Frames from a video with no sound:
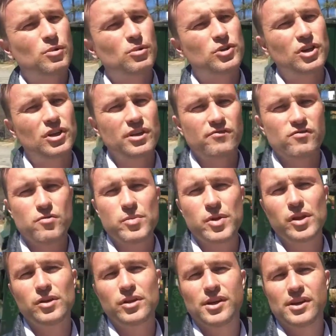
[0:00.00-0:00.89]
your
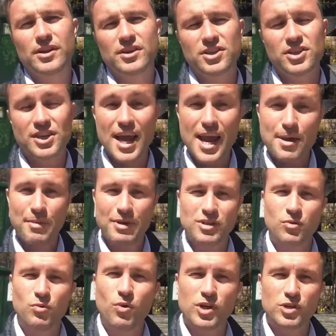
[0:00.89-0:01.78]
deliverability the same
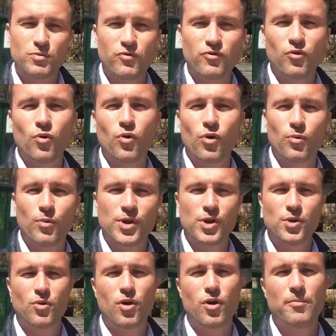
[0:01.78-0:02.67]
as it was before when
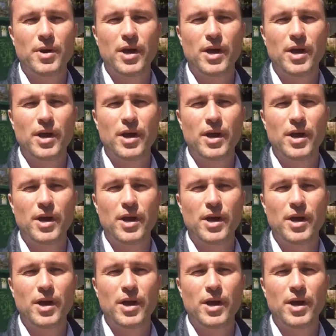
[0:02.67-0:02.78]
you were on